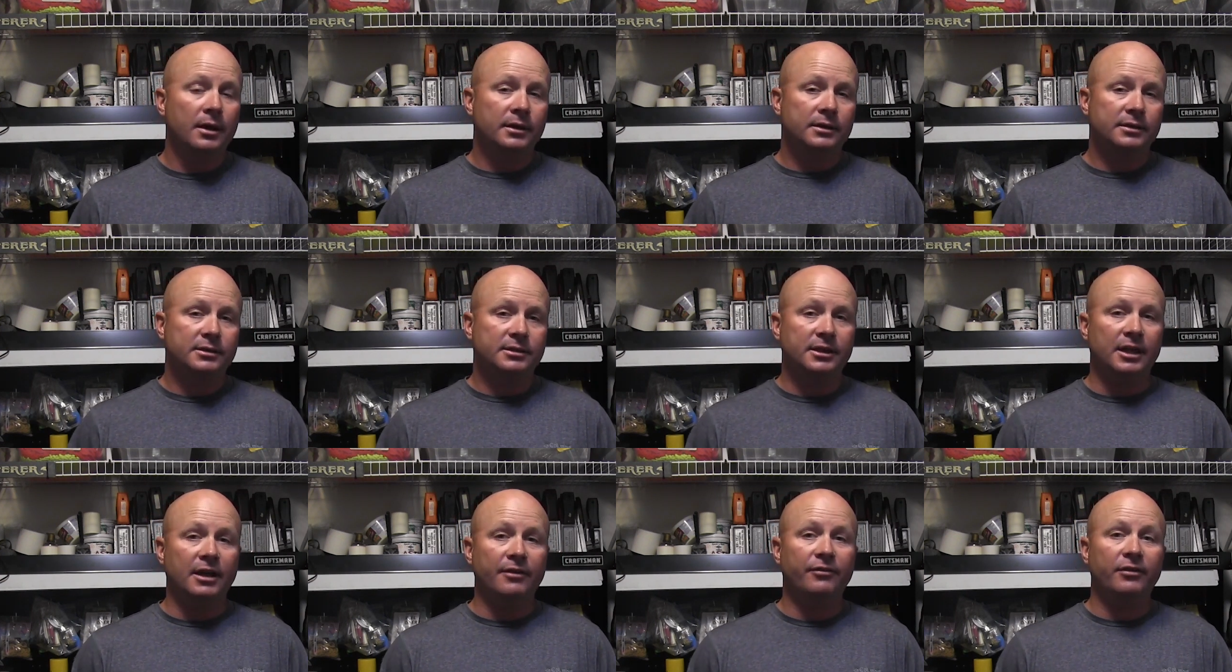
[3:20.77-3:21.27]

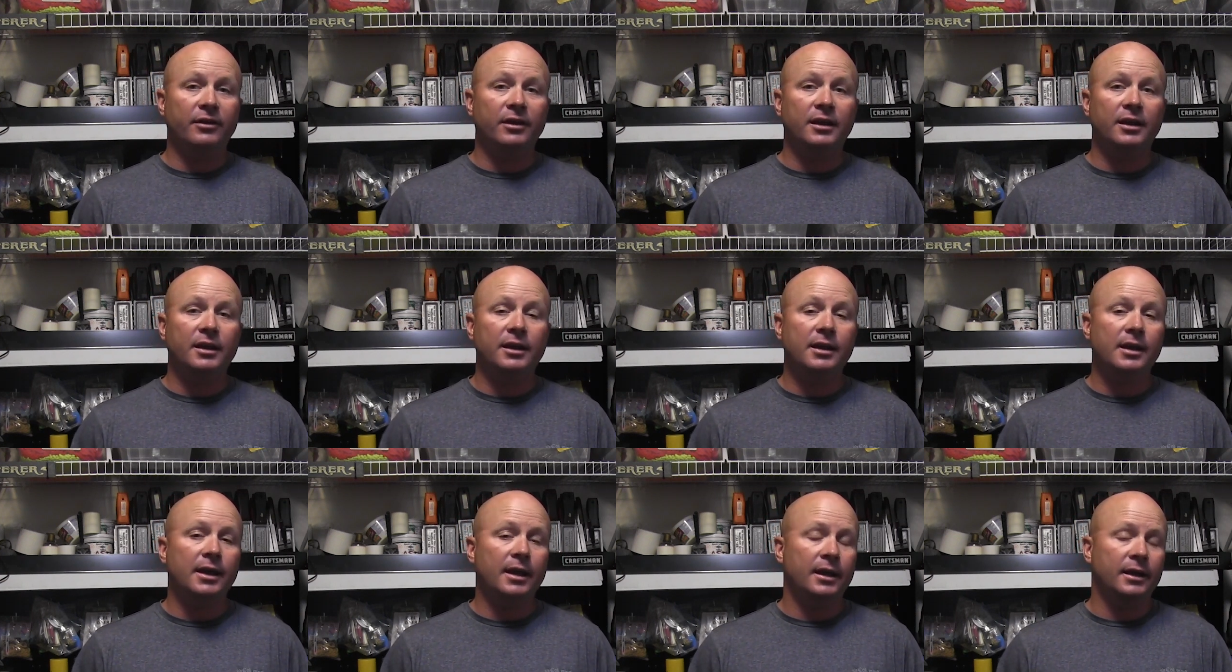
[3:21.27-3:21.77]

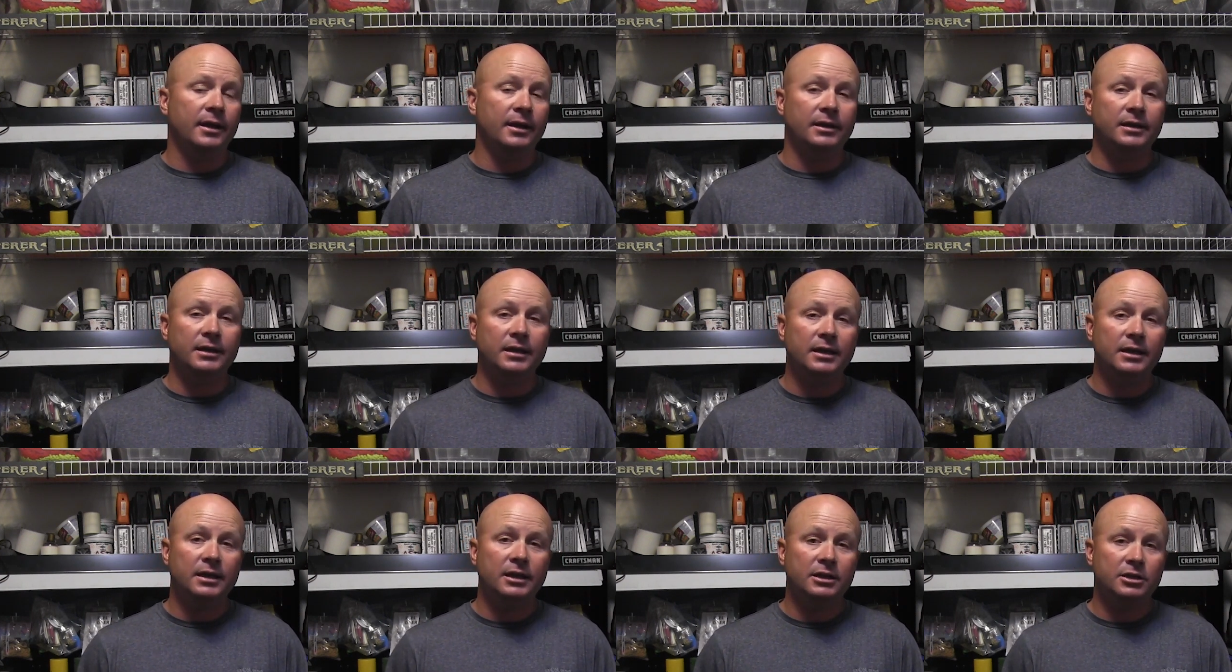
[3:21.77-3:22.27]
70 and a
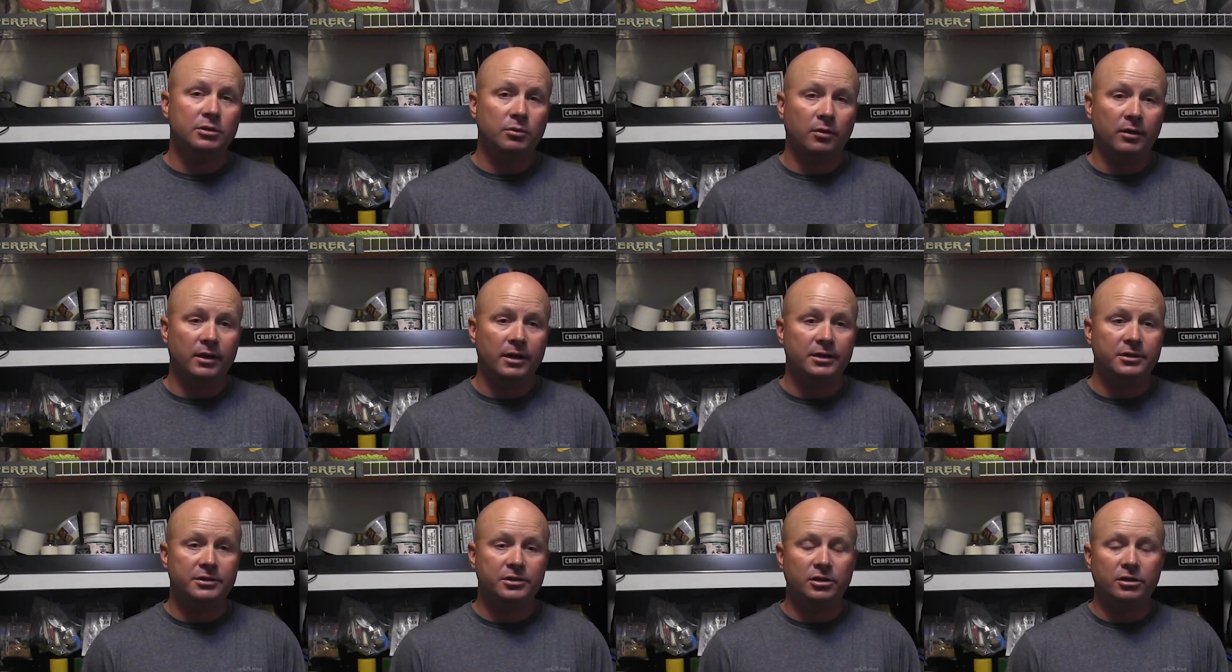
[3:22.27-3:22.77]

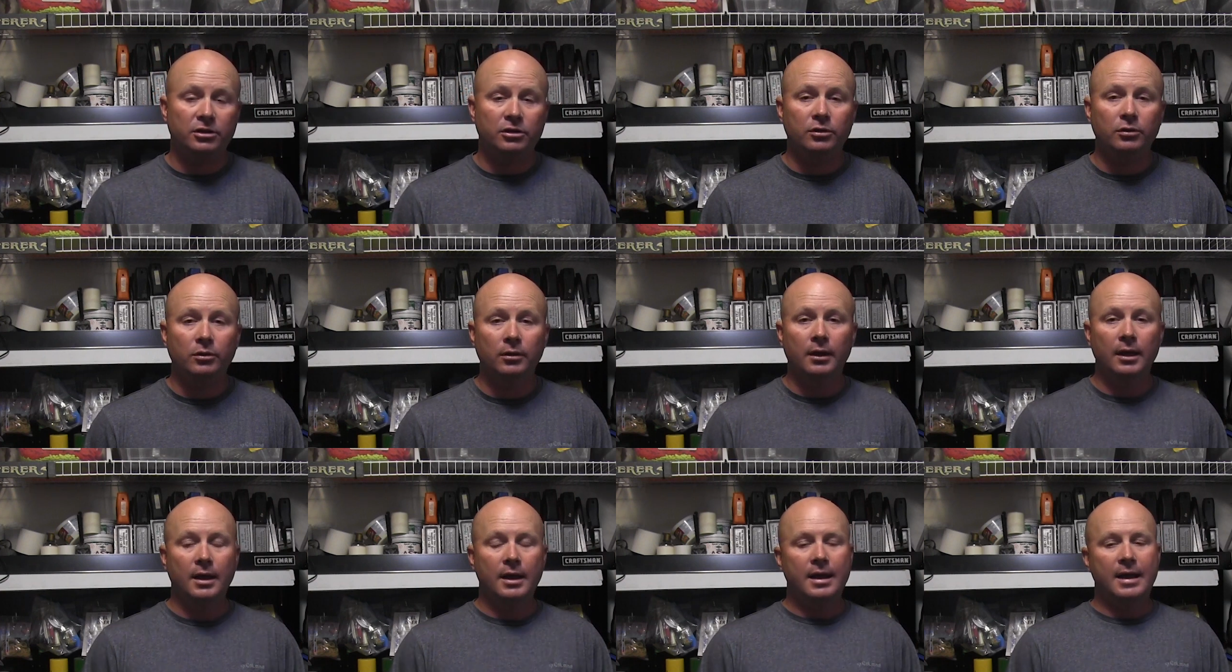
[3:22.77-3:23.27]

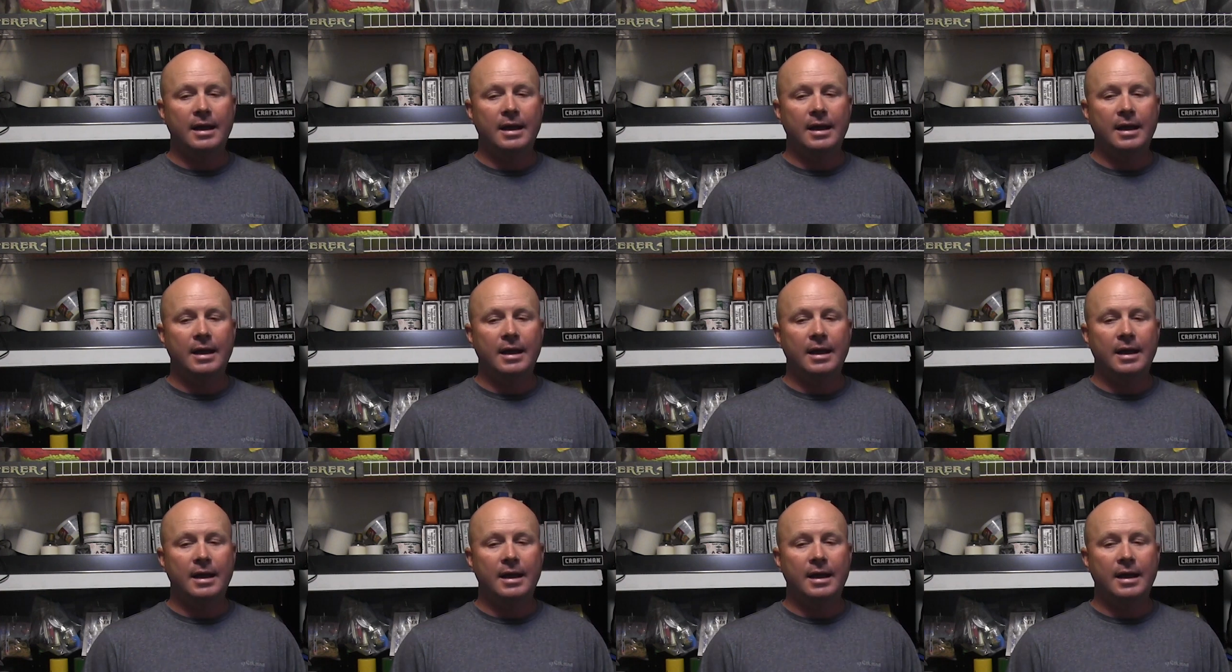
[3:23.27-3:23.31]
DD22